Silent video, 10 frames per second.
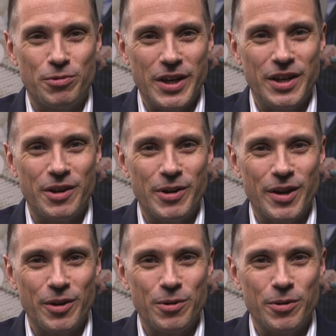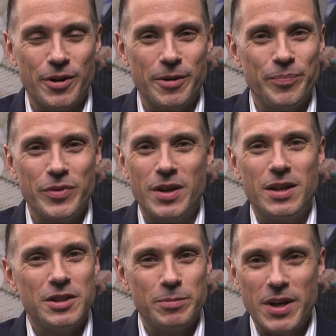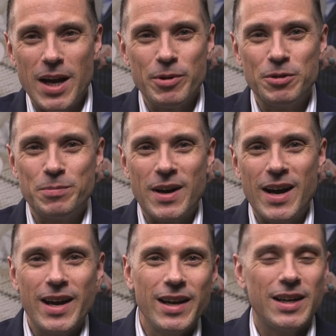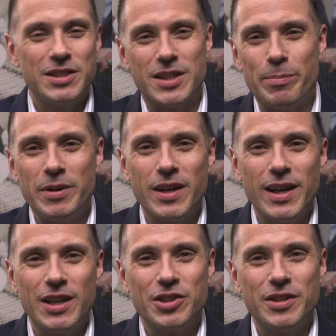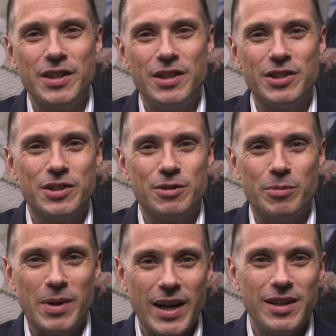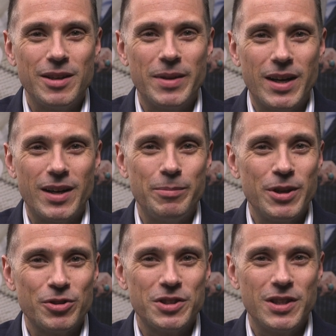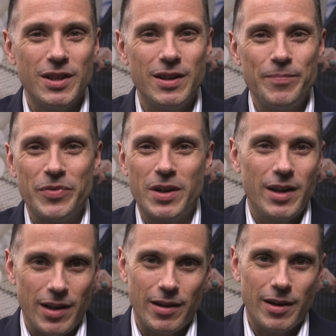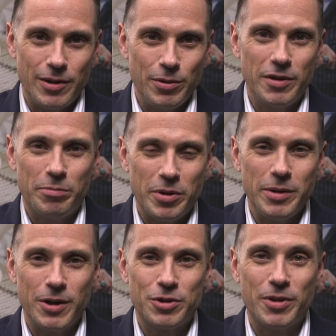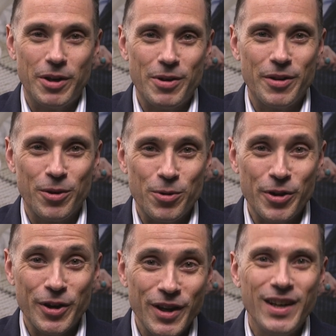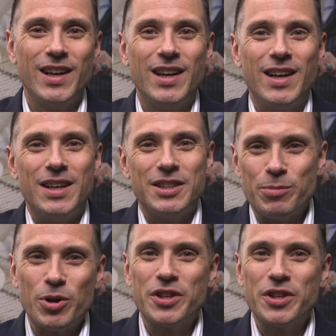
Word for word: right around the corner. Some time goes by. I stop in occasionally just to remind him that I'm interested and that I do live pretty much right around the corner. Some more